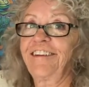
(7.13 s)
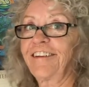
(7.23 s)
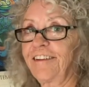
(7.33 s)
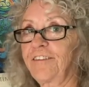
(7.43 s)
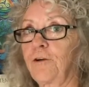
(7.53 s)

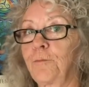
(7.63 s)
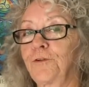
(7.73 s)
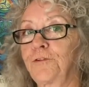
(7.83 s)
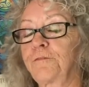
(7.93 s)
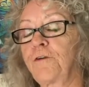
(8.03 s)
It's
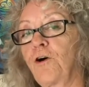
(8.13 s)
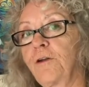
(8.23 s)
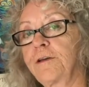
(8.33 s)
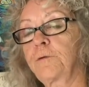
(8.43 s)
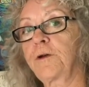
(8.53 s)
almost the
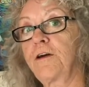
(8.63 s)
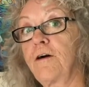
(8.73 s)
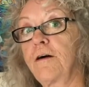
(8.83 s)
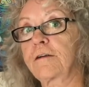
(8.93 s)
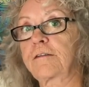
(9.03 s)
fall
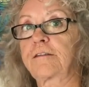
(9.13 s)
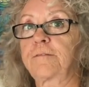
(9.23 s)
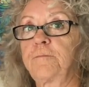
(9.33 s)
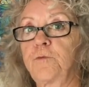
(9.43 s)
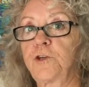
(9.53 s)
equinox,
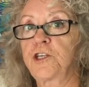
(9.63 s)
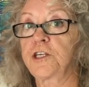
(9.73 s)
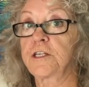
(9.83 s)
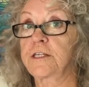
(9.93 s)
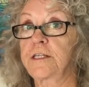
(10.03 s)
which
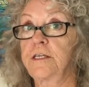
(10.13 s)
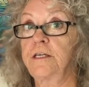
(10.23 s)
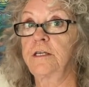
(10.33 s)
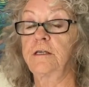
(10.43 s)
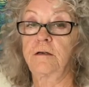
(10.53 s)
is
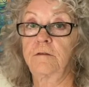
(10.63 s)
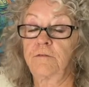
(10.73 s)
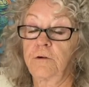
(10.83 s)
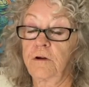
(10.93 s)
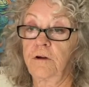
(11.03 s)

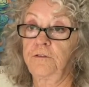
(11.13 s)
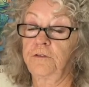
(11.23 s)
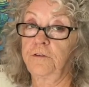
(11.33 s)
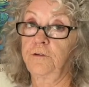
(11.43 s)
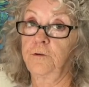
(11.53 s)
for us
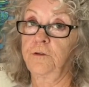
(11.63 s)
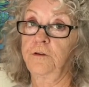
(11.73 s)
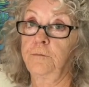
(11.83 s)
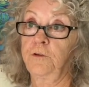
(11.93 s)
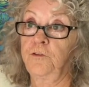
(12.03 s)
in the northern
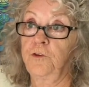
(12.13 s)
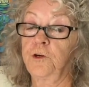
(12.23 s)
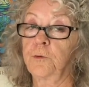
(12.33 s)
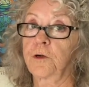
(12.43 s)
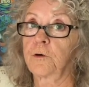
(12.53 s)

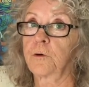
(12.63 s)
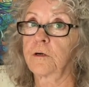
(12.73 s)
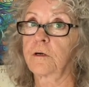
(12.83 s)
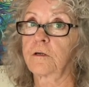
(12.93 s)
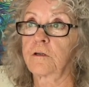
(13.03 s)
hemisphere, we're
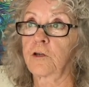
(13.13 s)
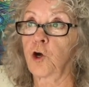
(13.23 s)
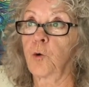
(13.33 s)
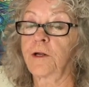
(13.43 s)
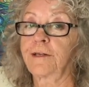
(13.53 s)

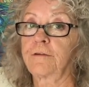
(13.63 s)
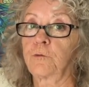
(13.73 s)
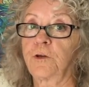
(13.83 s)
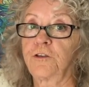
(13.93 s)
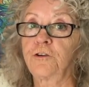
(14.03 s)
going into
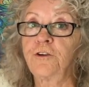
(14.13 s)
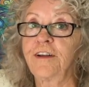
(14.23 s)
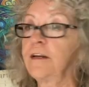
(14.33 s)
winter.